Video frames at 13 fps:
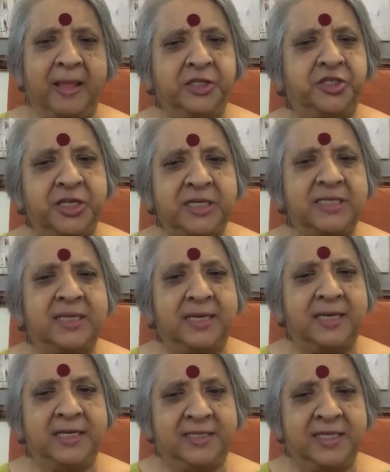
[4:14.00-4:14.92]

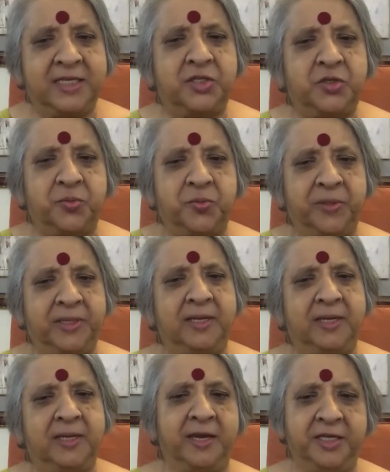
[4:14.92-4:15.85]
cultures that exist
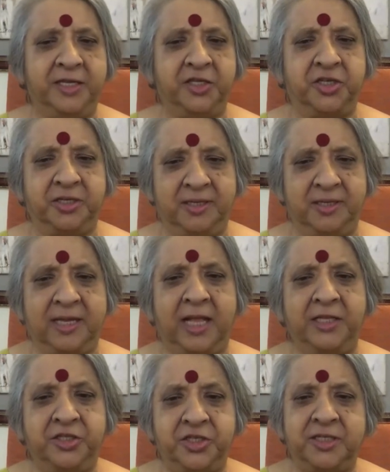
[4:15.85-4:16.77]
within our region.
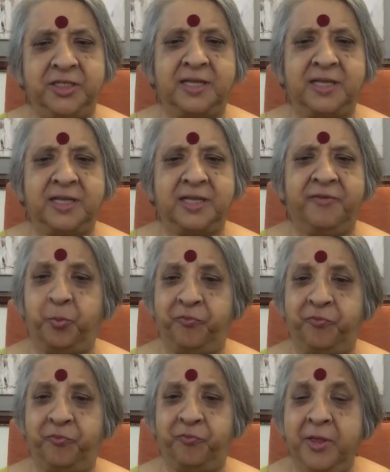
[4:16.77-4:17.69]
The cultures are
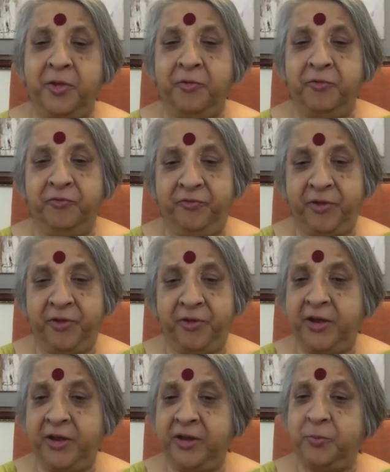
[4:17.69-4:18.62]

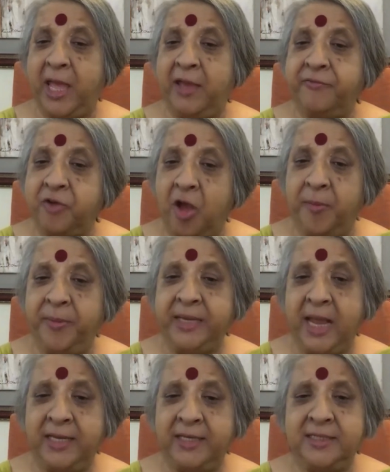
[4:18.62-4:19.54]
we have
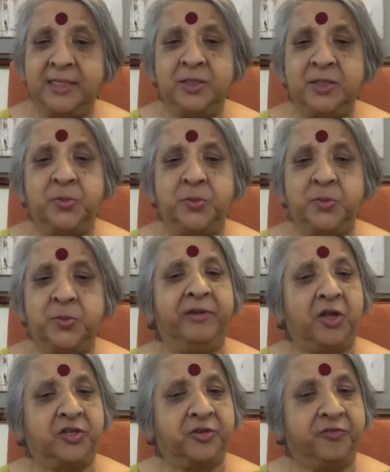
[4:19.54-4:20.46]
commonalities, we
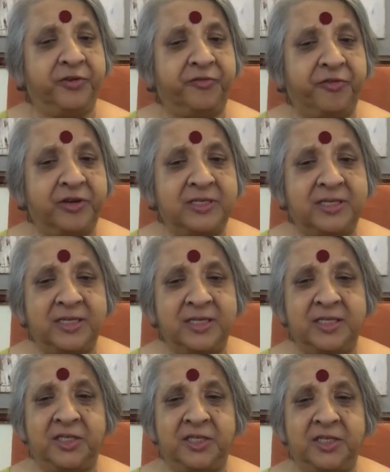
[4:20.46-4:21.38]
have a lot of
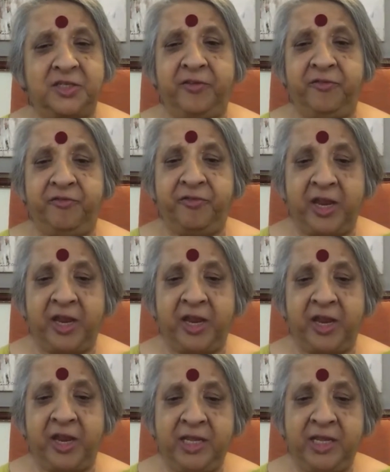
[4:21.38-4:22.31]
differences, it's very
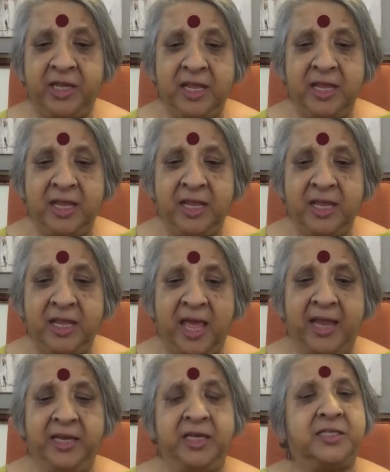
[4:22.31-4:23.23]
varied
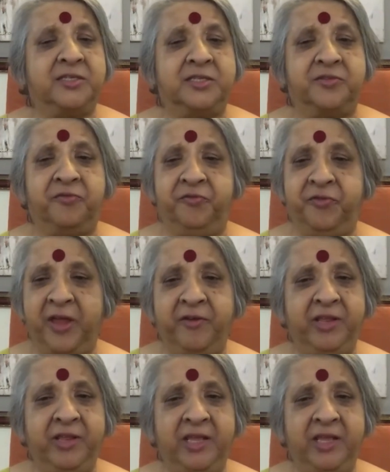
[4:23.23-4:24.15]
and it's
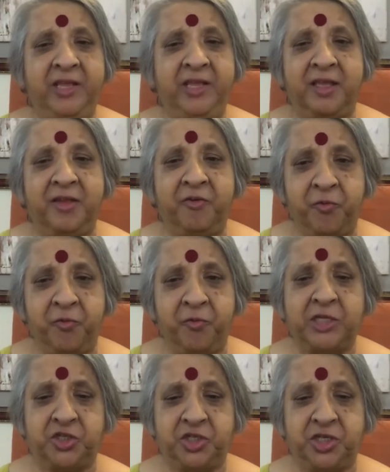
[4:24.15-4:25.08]
very
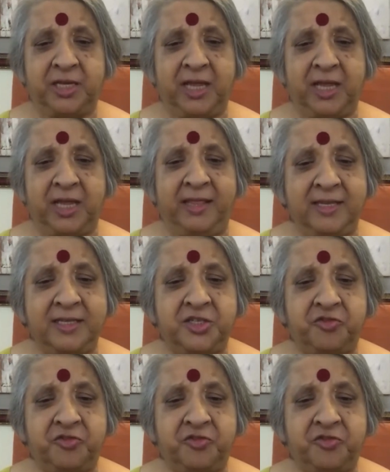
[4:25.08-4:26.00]
rich. And
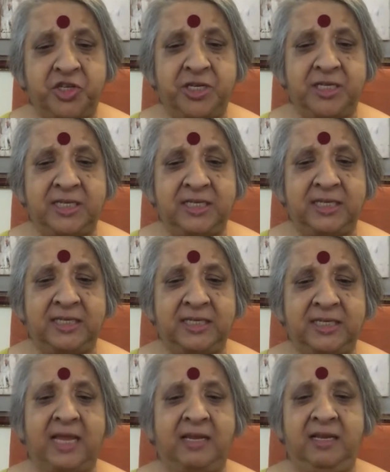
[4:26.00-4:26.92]
this richness is
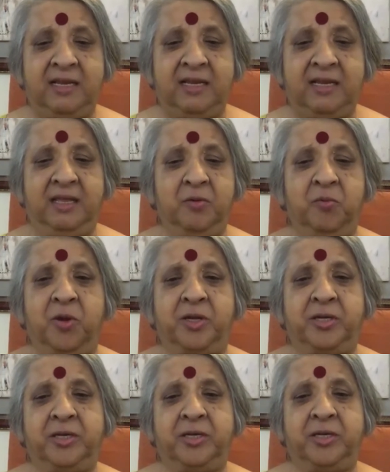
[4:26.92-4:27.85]
exactly
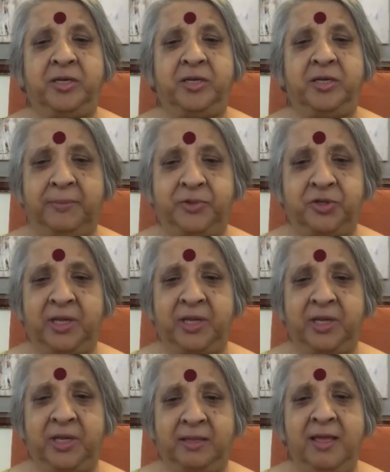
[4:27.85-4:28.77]
what needs to come
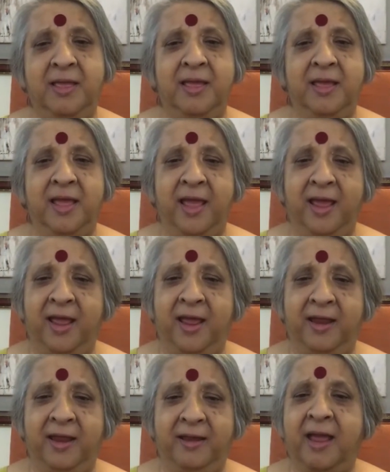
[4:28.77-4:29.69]
together.
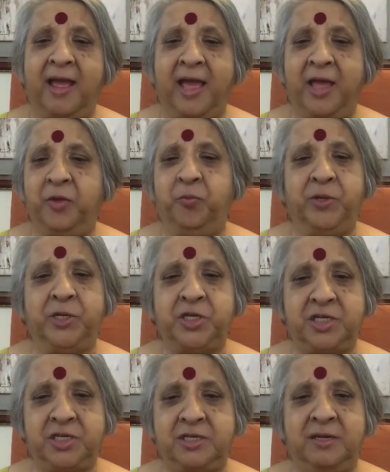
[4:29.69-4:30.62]
And I
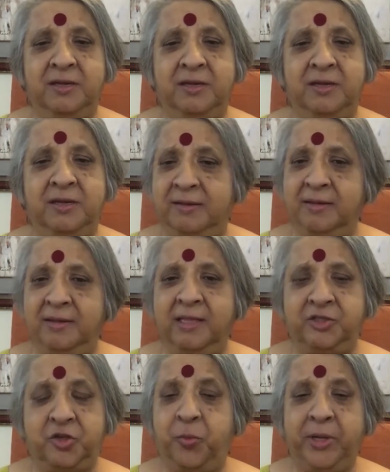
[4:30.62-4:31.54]
wish,
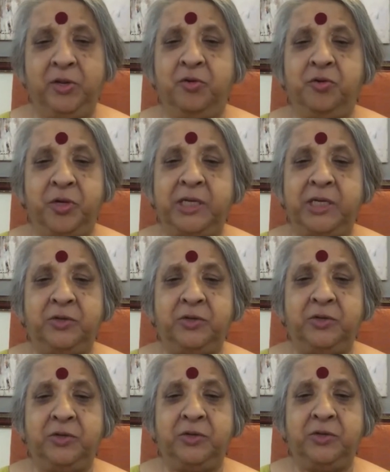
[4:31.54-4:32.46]
so when you did
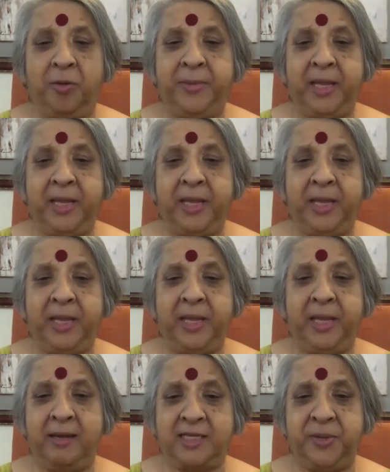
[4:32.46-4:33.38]
call me
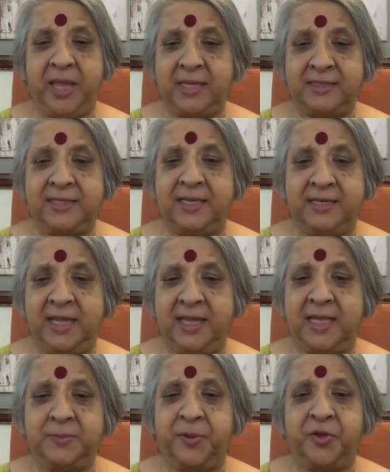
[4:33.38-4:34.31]
and ask me, I
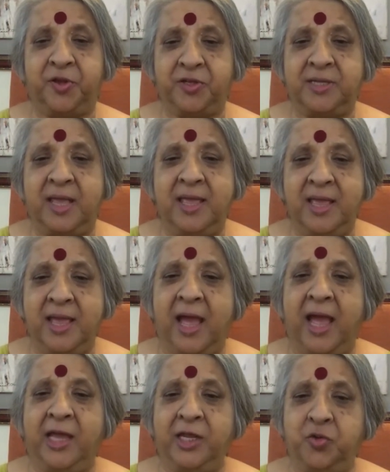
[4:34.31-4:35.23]
said yes,
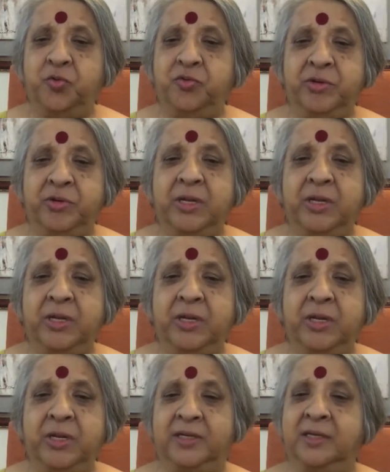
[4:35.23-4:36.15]
because I do
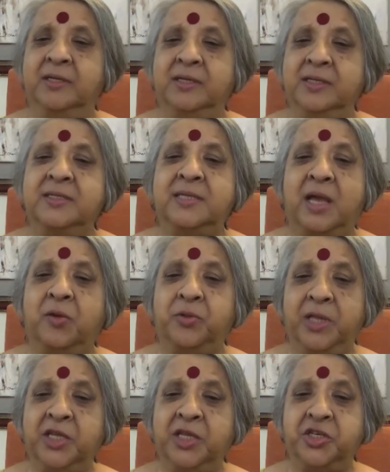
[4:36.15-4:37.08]
dream of a
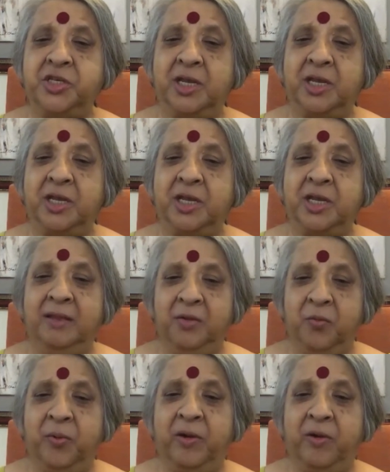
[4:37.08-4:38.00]
South
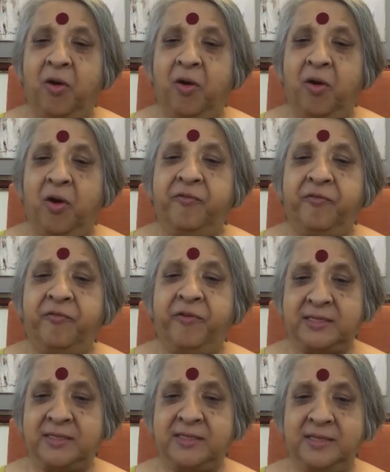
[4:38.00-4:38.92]
Asia where all
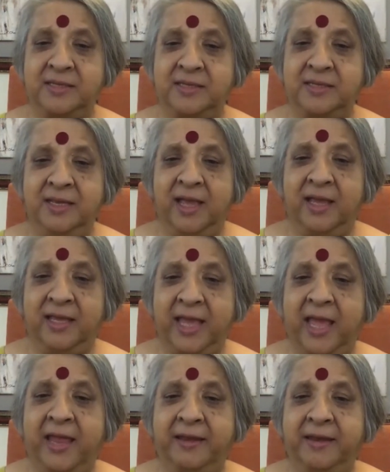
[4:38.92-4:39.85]
of us
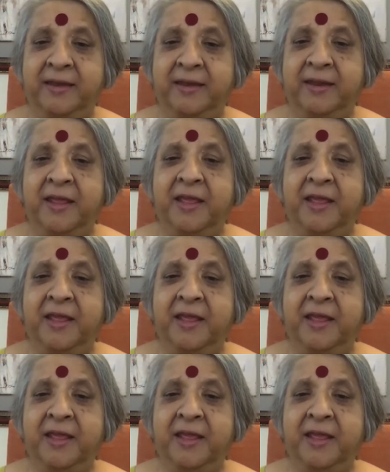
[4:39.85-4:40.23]
can